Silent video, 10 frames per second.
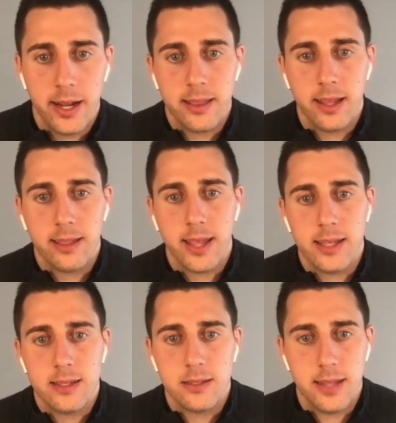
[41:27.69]
And I think
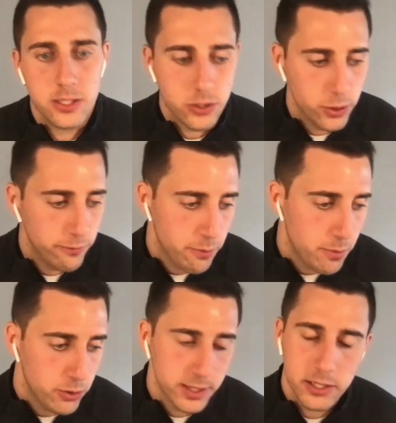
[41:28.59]
that's that's true for
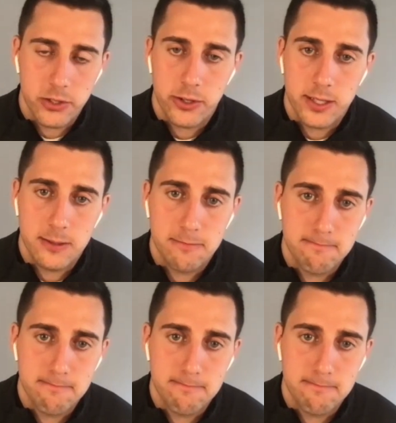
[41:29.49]
most industries.